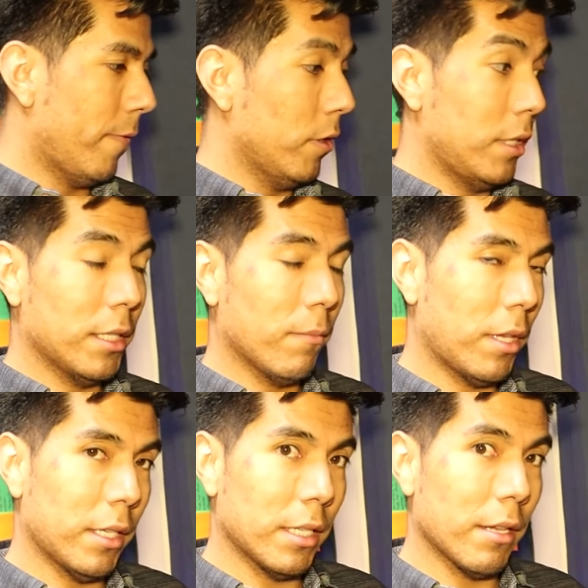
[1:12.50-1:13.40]
if you see some
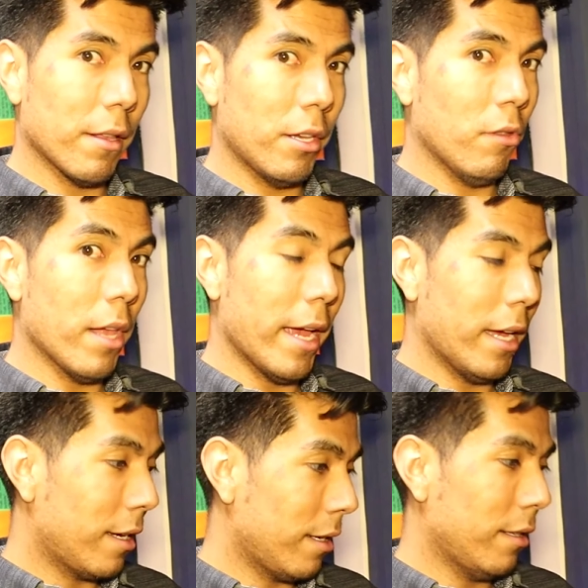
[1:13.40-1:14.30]
things in there that you
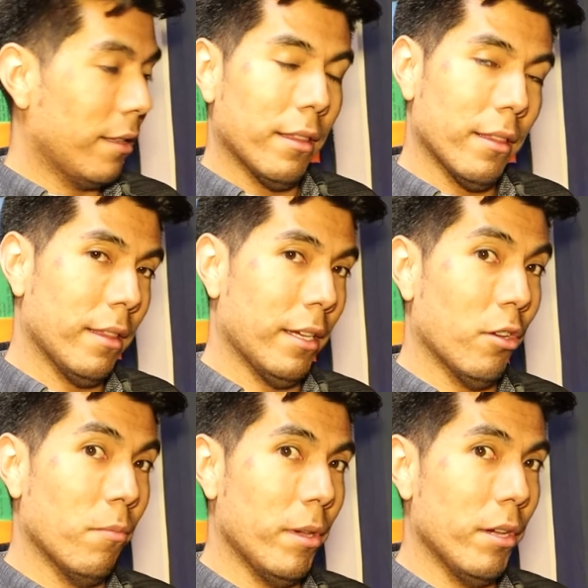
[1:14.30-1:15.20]
like, it
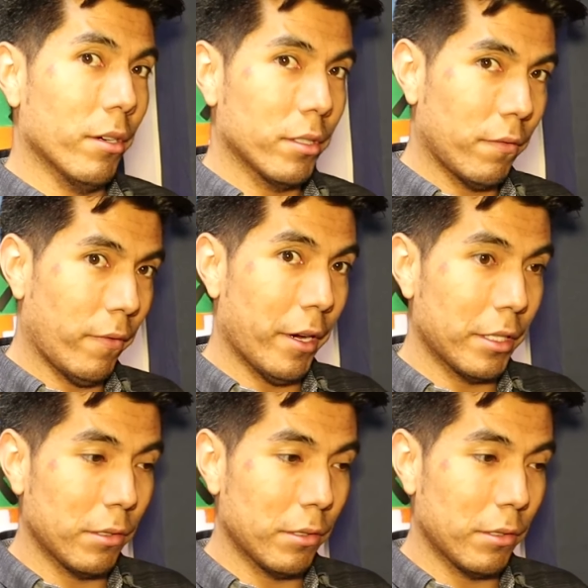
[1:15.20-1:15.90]
could be yours very